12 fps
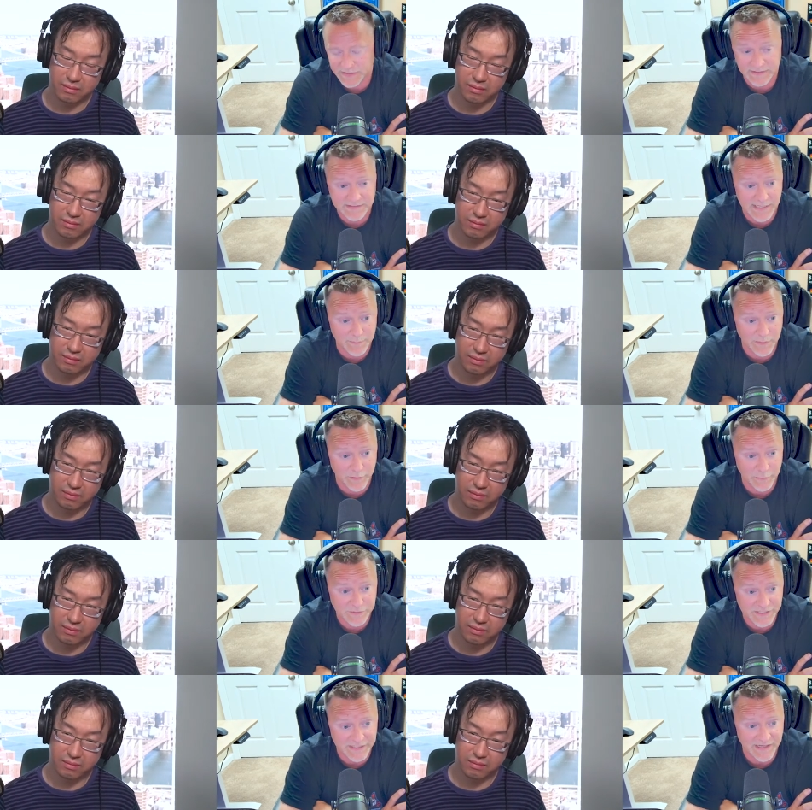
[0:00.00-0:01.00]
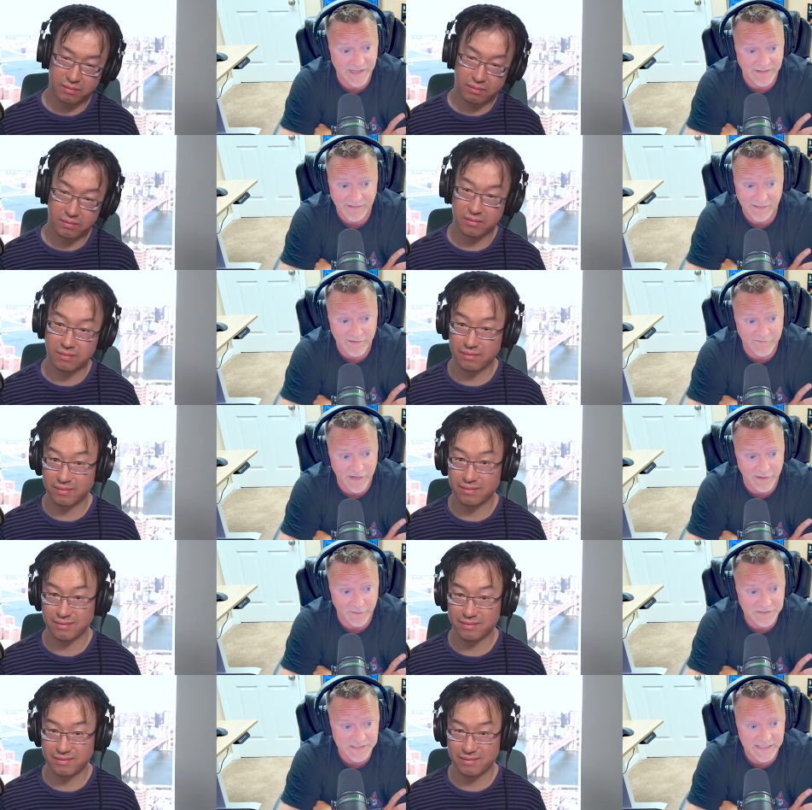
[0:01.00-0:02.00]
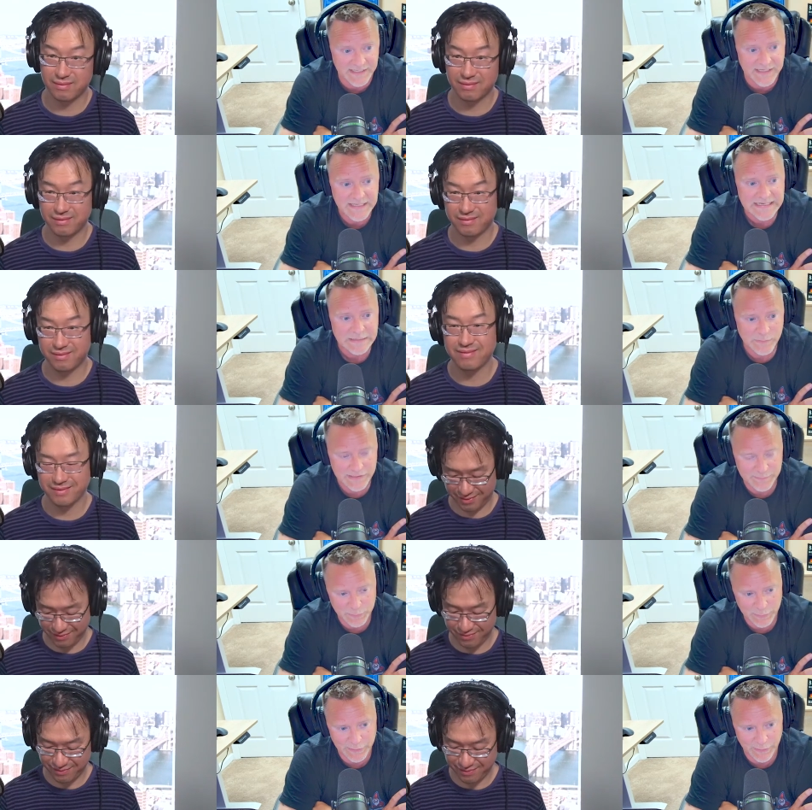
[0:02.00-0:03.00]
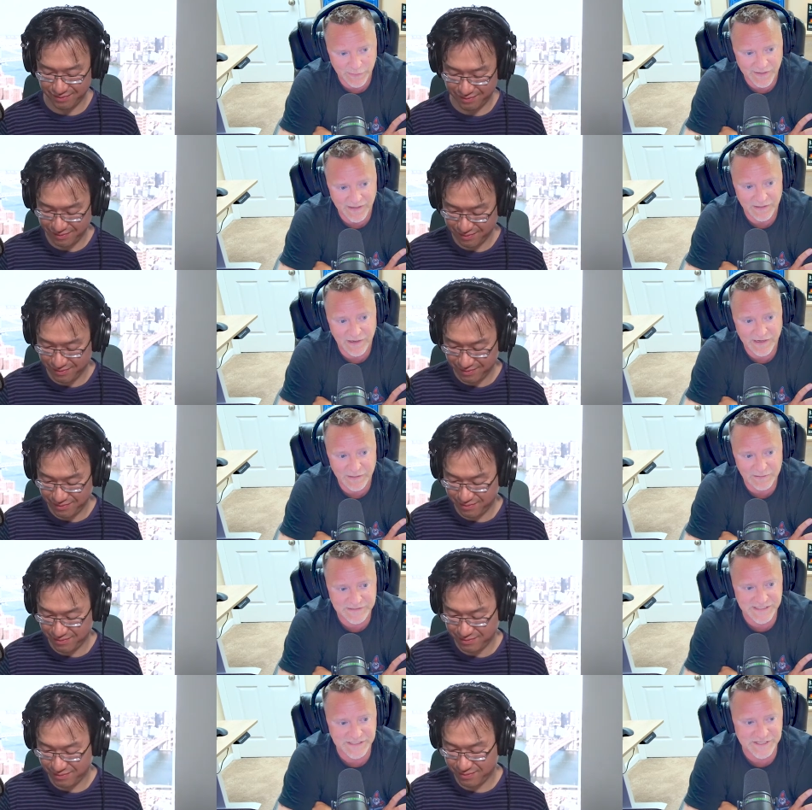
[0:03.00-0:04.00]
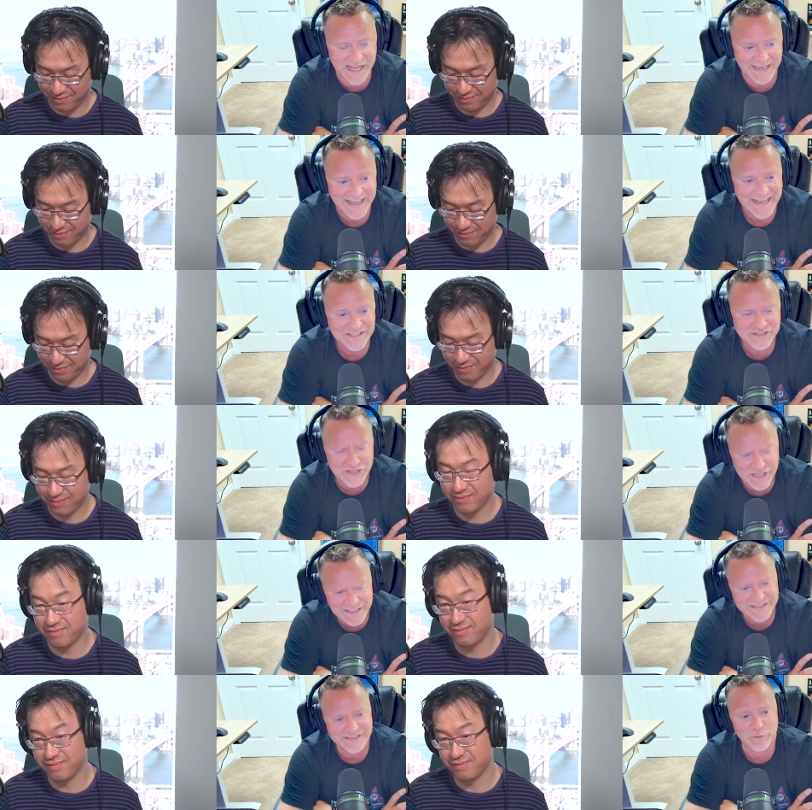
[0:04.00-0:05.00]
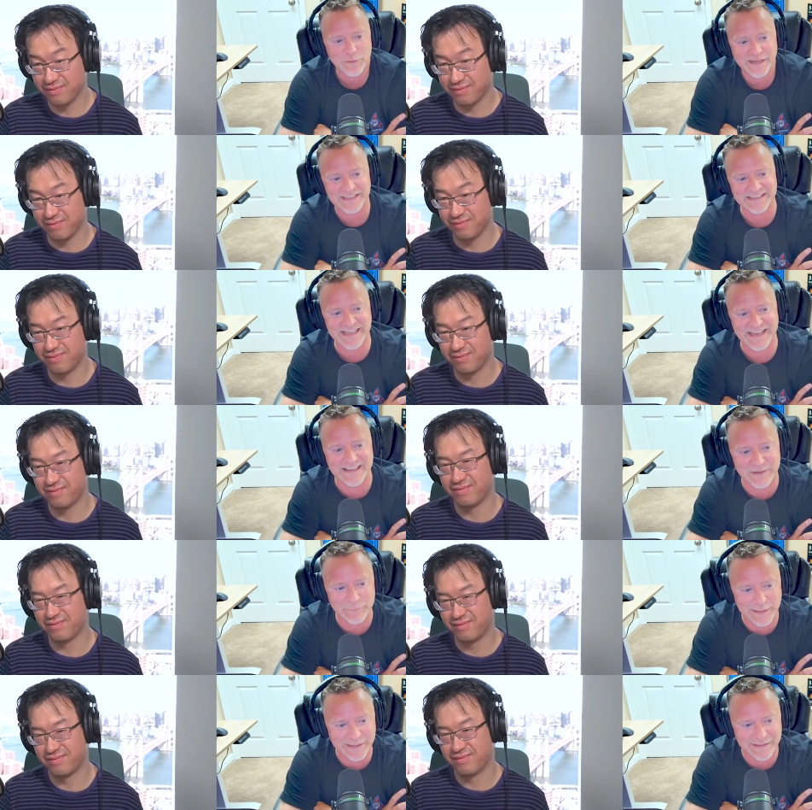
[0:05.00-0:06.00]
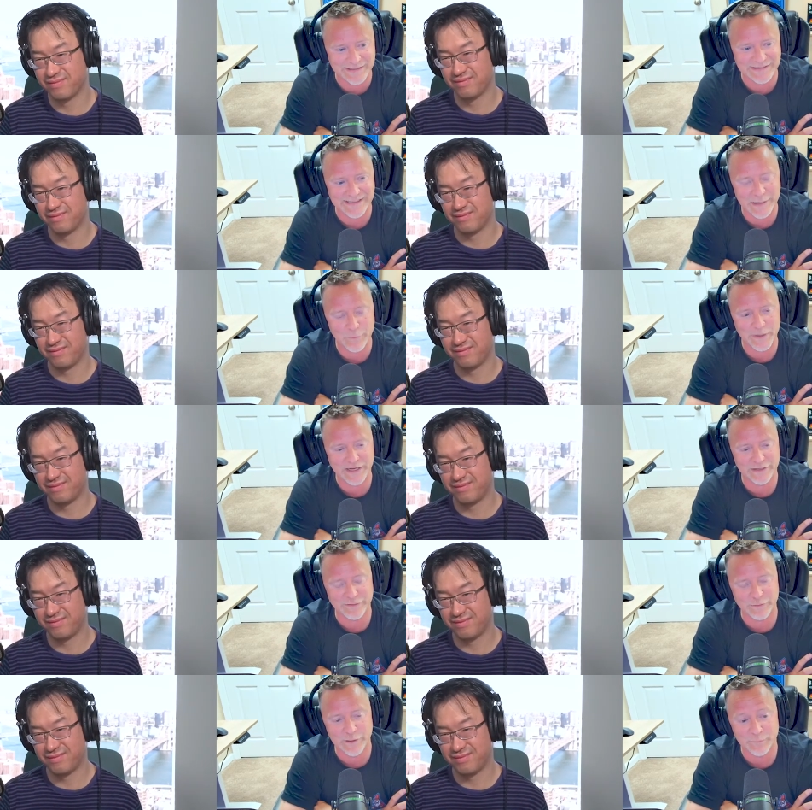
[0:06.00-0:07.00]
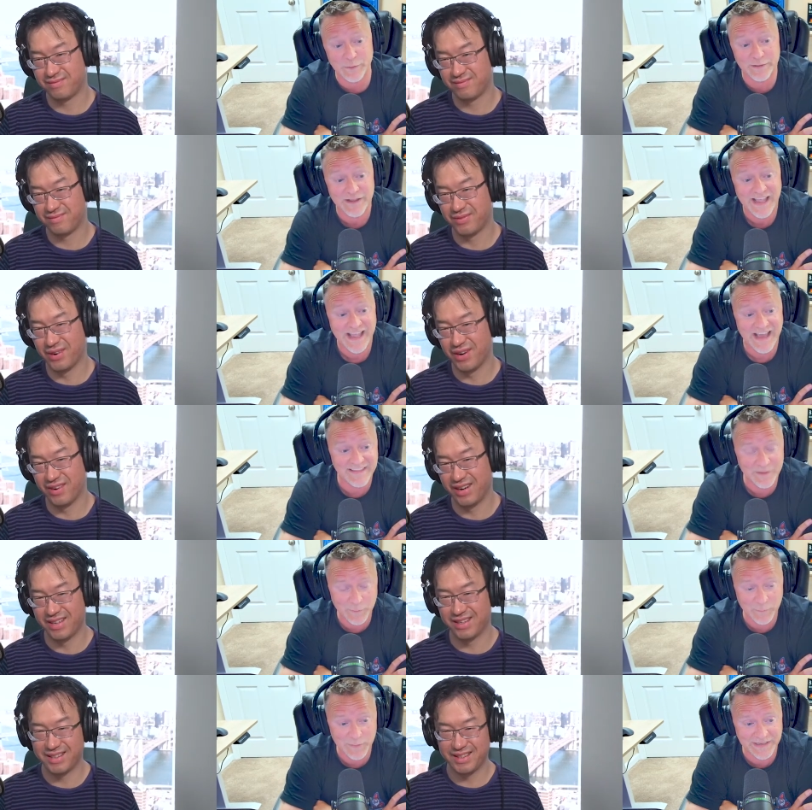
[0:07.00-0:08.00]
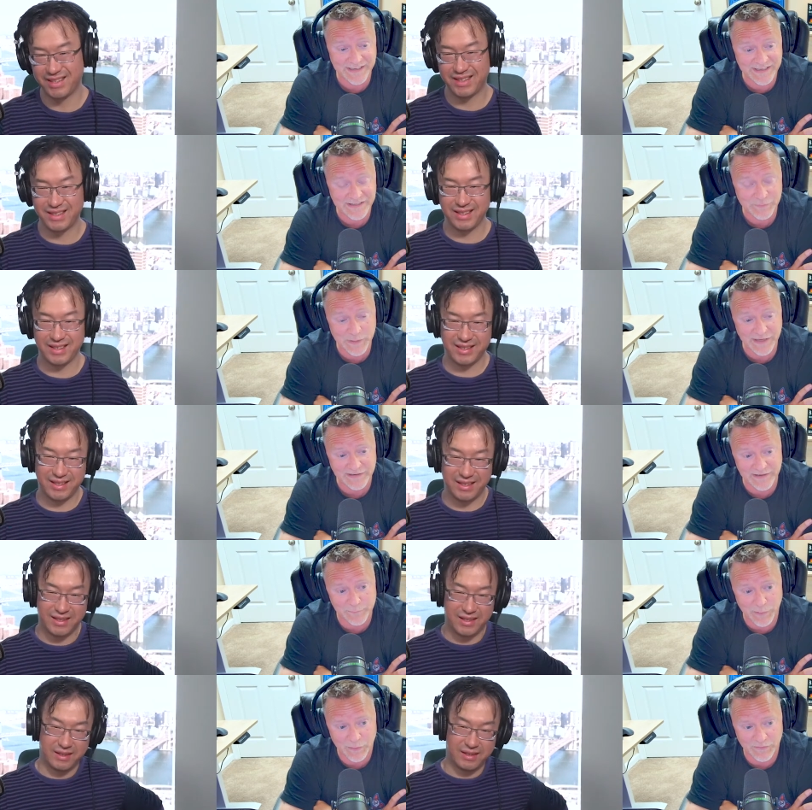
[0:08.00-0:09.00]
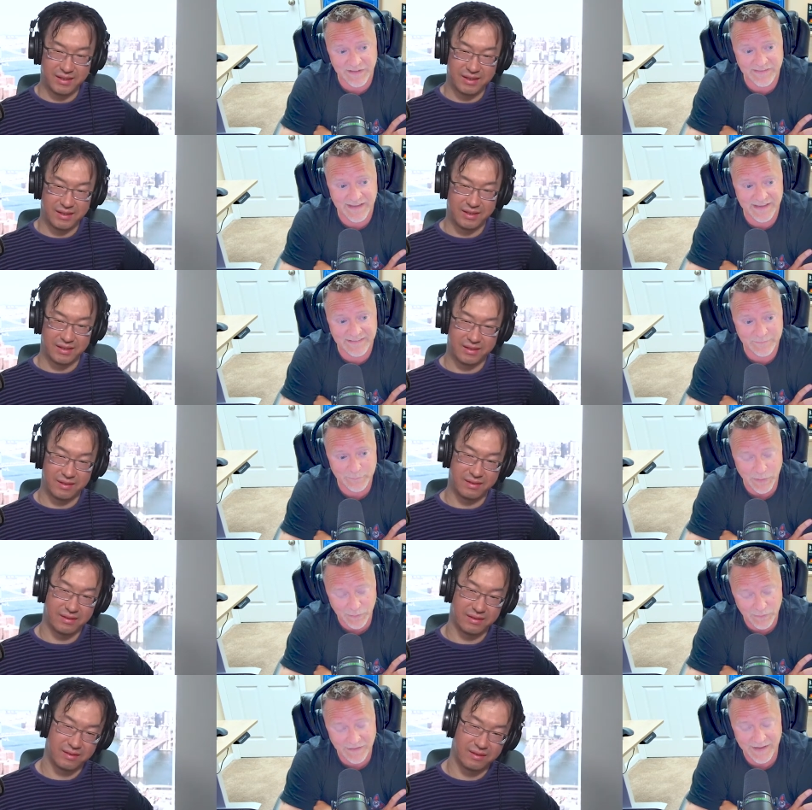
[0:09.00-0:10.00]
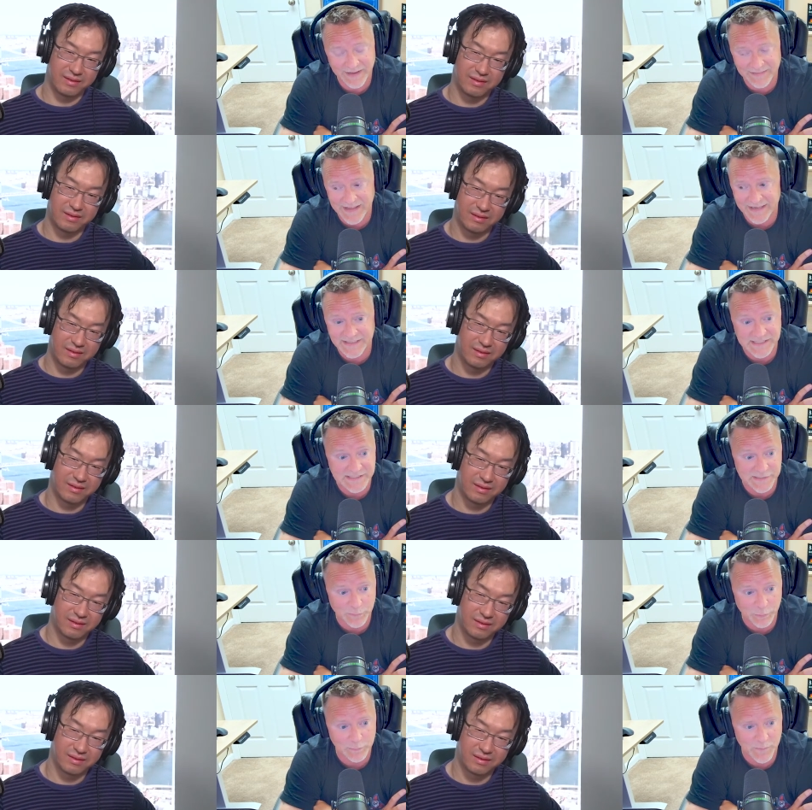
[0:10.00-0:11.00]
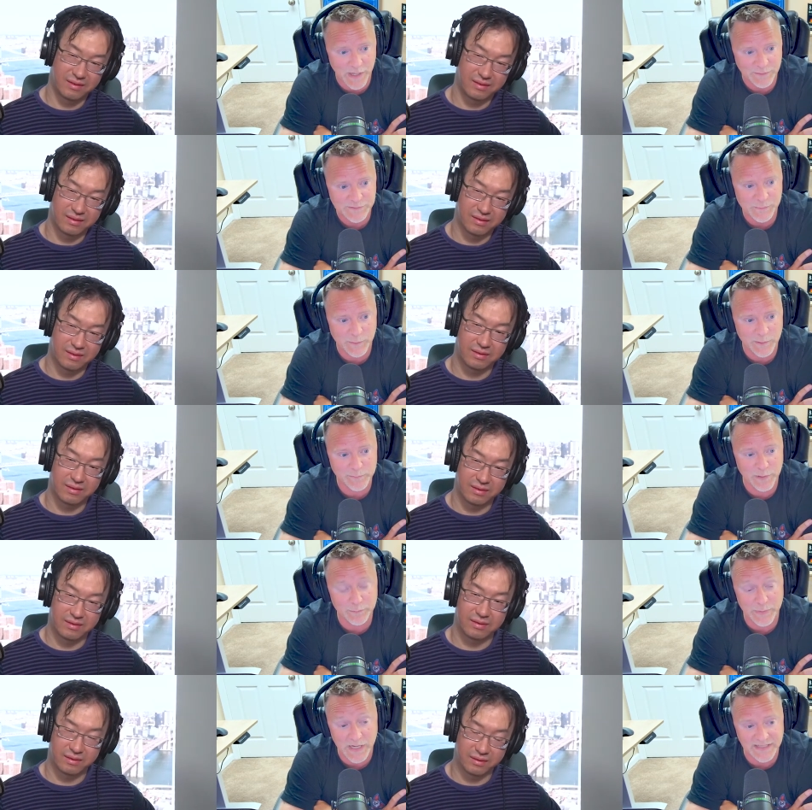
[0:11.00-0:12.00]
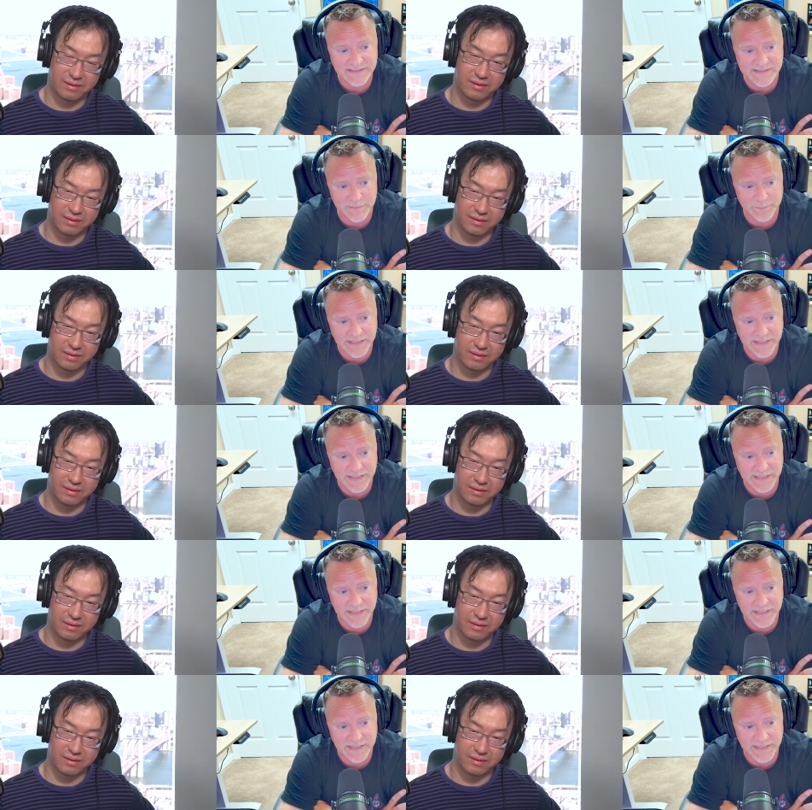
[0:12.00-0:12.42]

Speaker 1: because I'm an OG and I love IRC, we deployed our IRC chat just mm. so we mm. could say that we could we could do it. What, right, right. And then what we did is we ended up parlaying parlaying that into support models where we built bots that